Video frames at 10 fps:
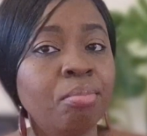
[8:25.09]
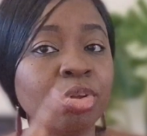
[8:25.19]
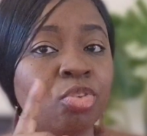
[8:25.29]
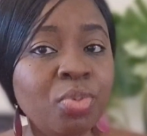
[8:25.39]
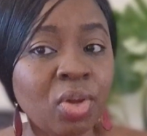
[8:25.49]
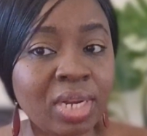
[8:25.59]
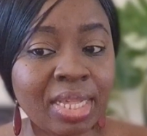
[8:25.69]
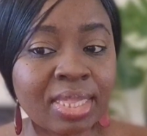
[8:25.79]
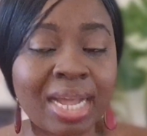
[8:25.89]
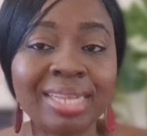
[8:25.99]
But to be
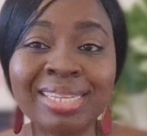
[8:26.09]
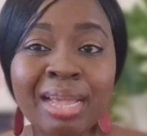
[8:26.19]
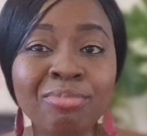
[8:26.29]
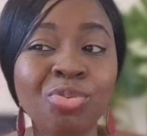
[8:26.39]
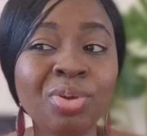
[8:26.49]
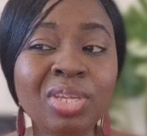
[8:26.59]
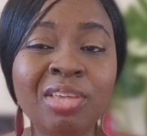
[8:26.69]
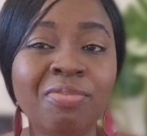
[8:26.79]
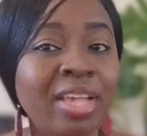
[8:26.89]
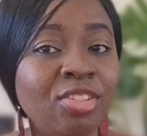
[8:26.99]
honest, at times, don't
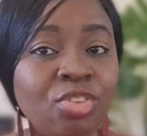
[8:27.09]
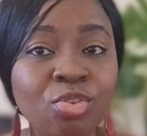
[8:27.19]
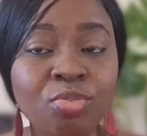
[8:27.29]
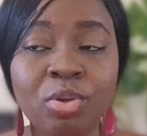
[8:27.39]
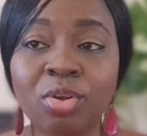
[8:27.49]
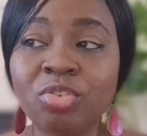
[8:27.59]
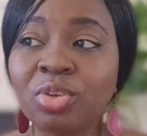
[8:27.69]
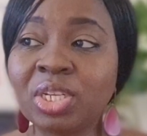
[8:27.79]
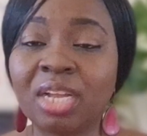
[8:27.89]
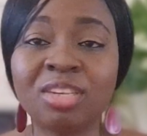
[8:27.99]
give excuse because
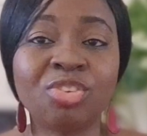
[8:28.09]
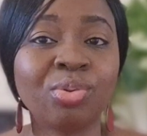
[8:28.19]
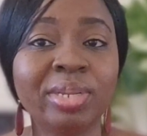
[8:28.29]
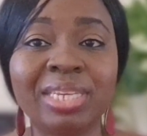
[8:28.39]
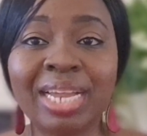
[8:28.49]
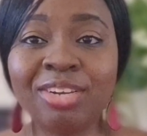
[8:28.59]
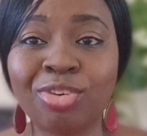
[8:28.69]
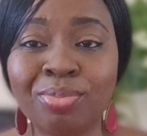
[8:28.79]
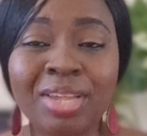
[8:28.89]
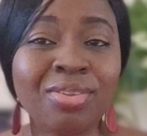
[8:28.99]
your child is throwing
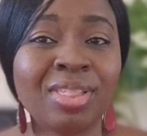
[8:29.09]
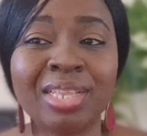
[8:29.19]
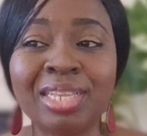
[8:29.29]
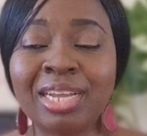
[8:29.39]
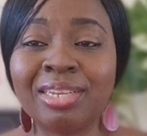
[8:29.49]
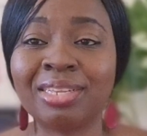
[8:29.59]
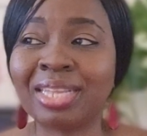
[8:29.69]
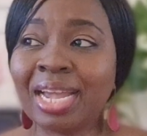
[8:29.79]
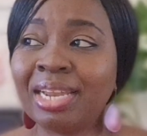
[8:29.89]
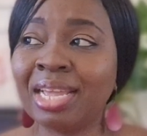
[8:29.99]
tantrums that you say the child is
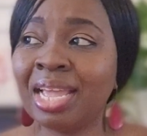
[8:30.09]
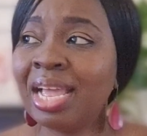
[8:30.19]
tired.